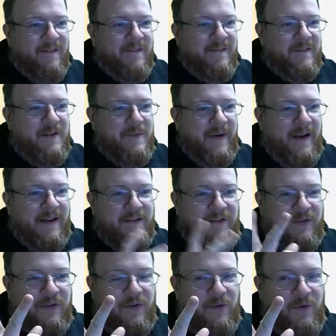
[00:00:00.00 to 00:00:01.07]
you buy
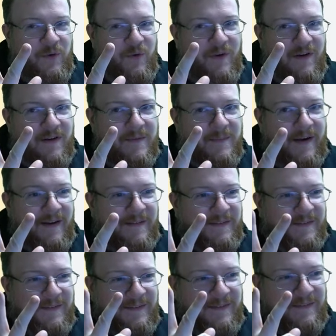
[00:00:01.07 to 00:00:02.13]
two
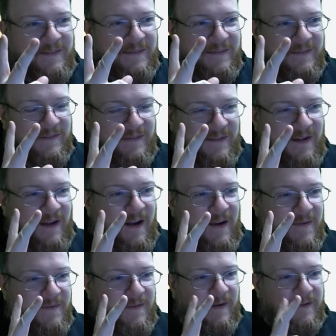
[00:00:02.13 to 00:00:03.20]
boxes
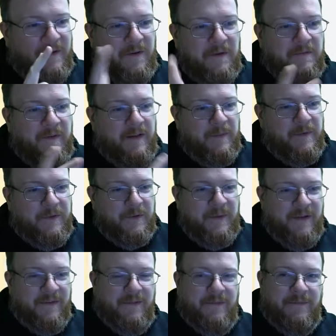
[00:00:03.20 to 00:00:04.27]
of a Scarlet and Violet booster
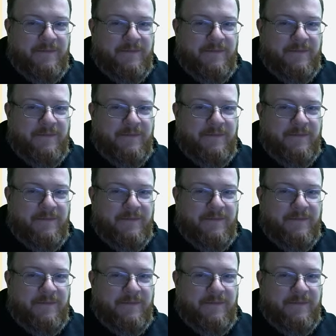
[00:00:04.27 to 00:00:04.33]
box.